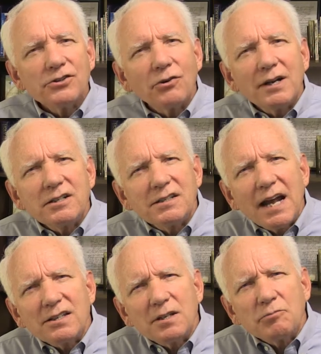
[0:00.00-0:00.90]
So I just
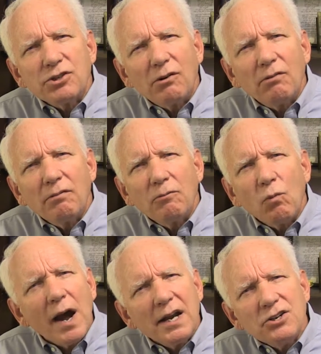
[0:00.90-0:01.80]
asked him, so
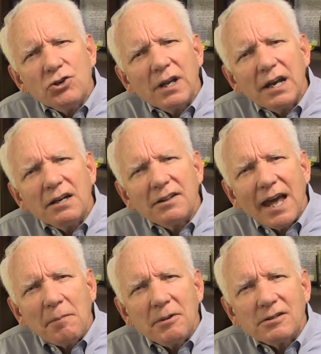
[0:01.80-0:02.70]
why did you get into
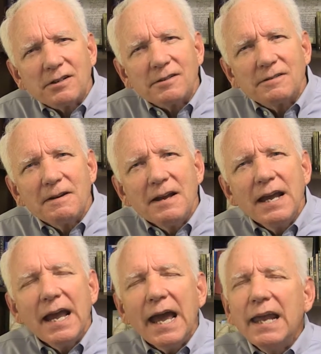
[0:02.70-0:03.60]
that business?
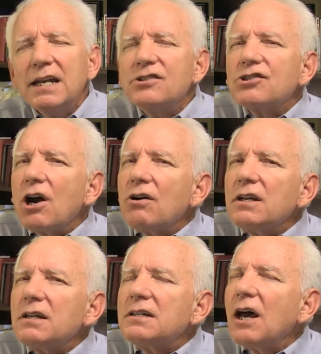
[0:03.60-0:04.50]
And he
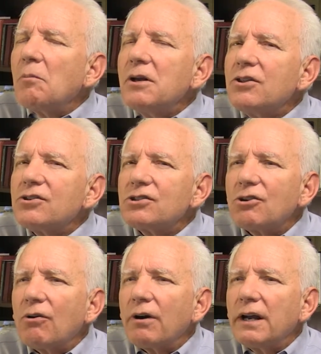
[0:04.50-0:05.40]
started to tell me the
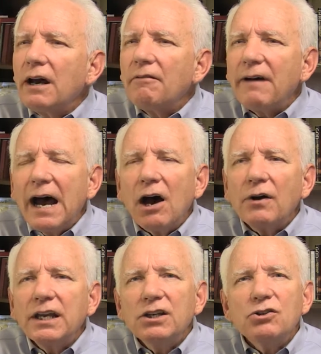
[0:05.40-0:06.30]
story of how
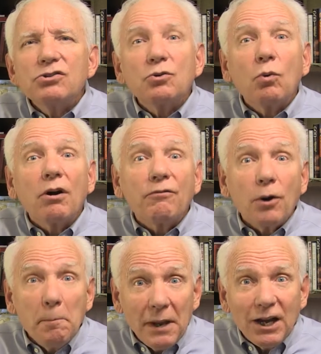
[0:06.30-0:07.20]
he used to work
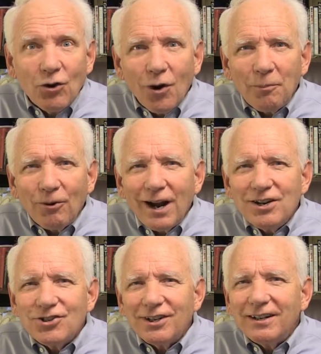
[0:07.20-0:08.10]
for a big
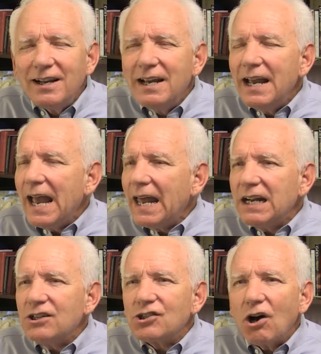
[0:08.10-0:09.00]
corporation, and
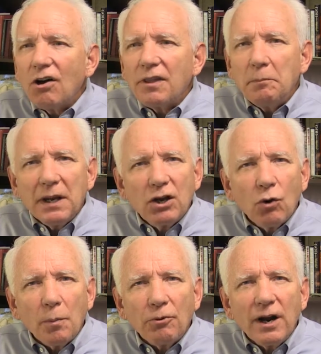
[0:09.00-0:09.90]
he saw that big
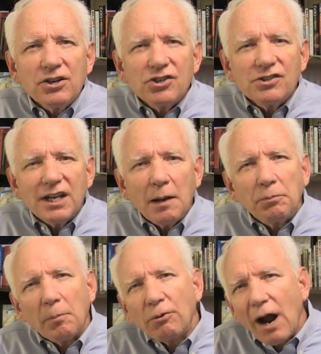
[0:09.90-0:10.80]
corporations had
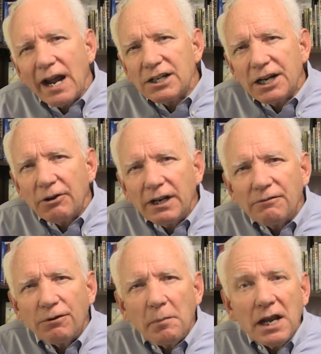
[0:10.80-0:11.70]
proprietary
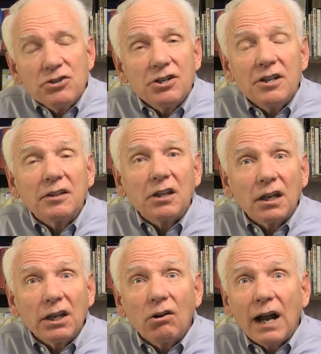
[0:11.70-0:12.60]
information that the
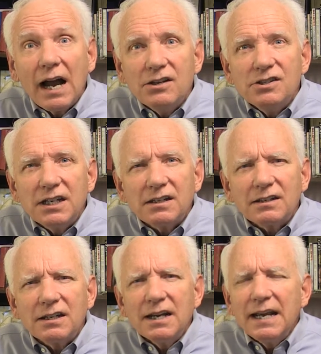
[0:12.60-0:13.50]
little guys
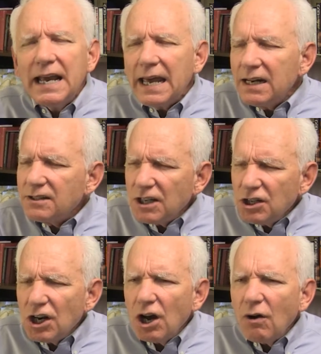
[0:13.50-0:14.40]
didn't. And he said,
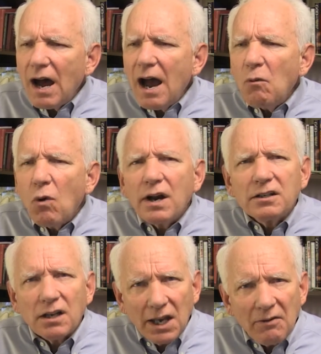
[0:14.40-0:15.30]
I
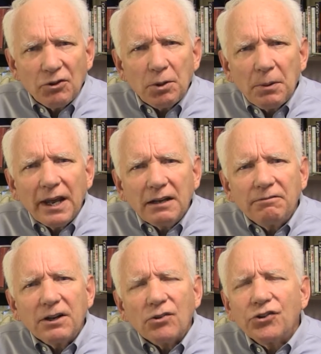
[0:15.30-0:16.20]
wanted to level the playing
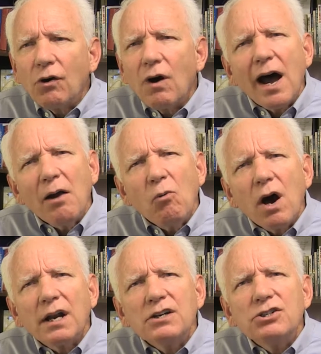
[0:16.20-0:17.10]
field. I
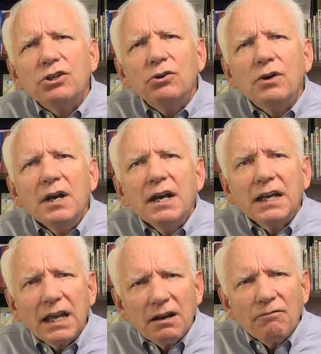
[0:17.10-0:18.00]
wanted to
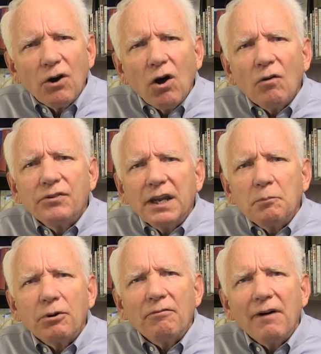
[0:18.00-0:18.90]
get involved
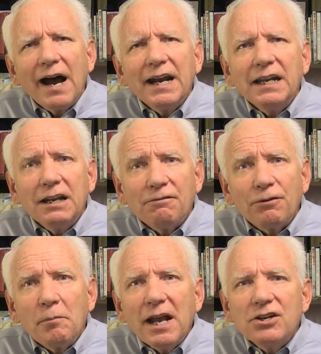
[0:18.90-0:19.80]
and provide
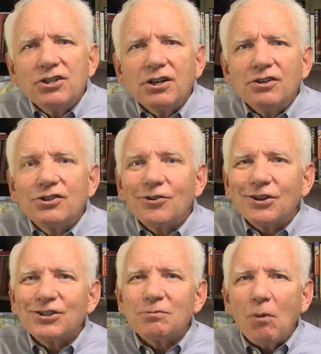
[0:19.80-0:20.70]
information to
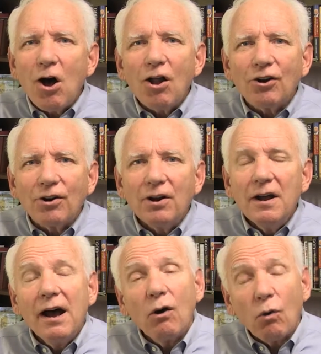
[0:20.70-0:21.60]
the smaller
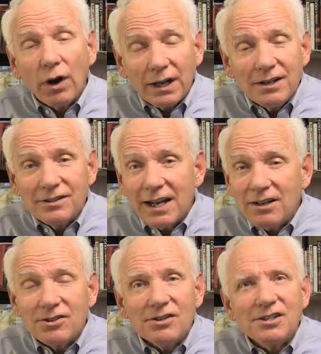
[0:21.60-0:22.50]

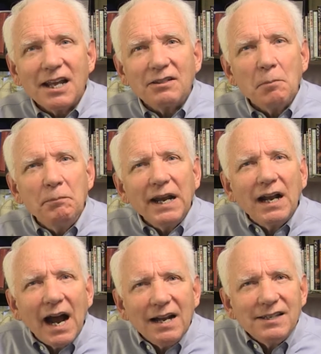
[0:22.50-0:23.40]
organizations that the big
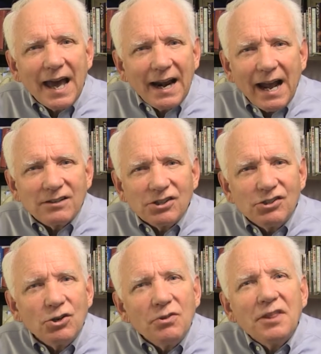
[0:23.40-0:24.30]
guys had access
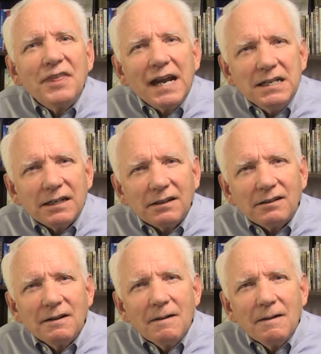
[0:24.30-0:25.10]
to that they didn't.